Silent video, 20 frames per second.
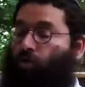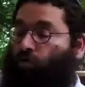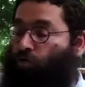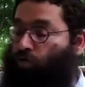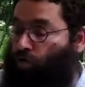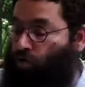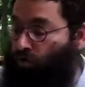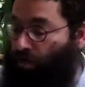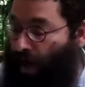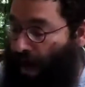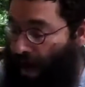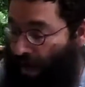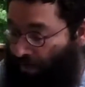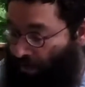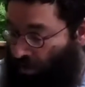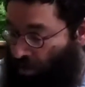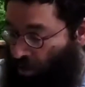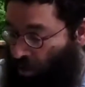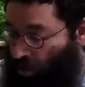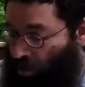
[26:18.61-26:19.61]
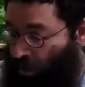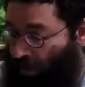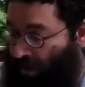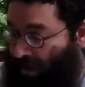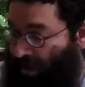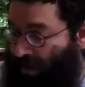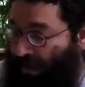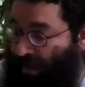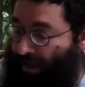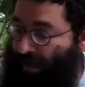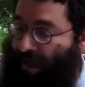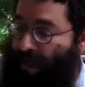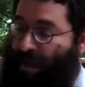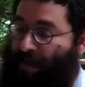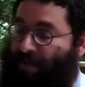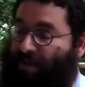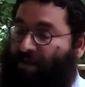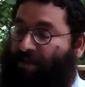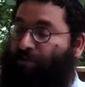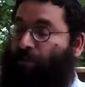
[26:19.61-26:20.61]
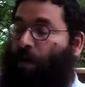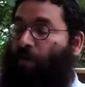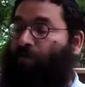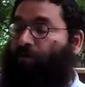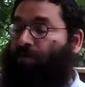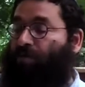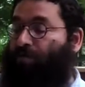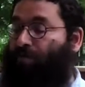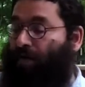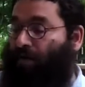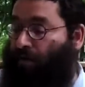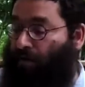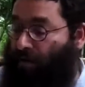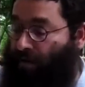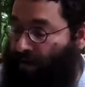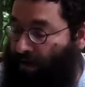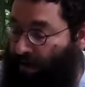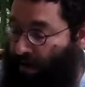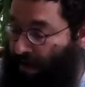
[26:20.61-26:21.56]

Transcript: do not cook a kid in its mother's milk,